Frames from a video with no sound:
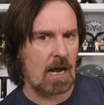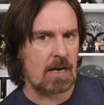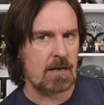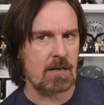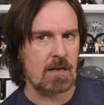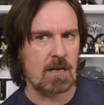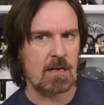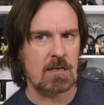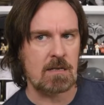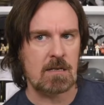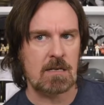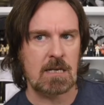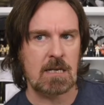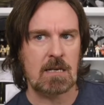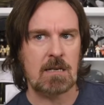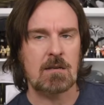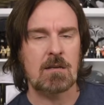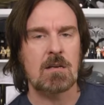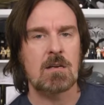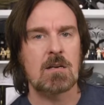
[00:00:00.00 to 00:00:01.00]
then
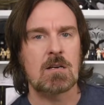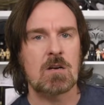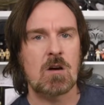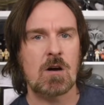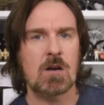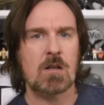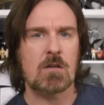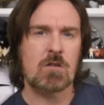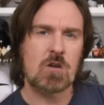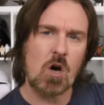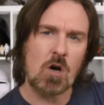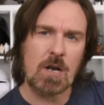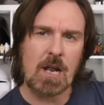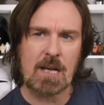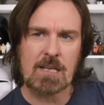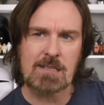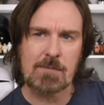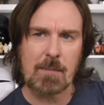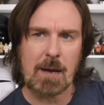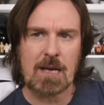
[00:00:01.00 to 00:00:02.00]
the kind of God
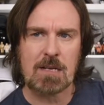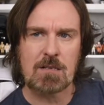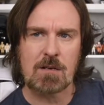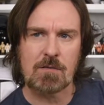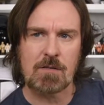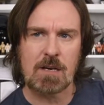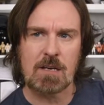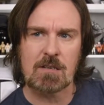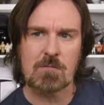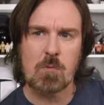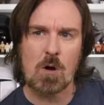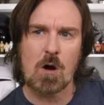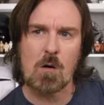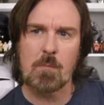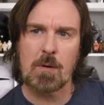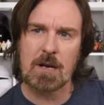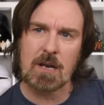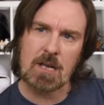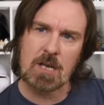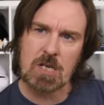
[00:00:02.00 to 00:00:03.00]
aspect of it as well,
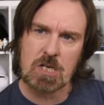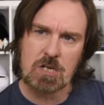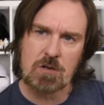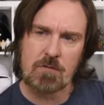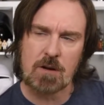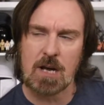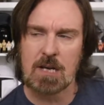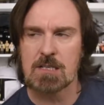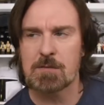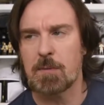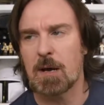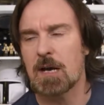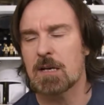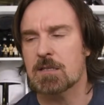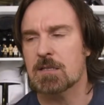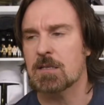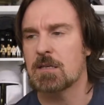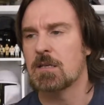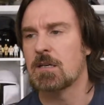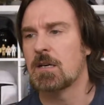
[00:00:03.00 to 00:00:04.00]
but the history aspect.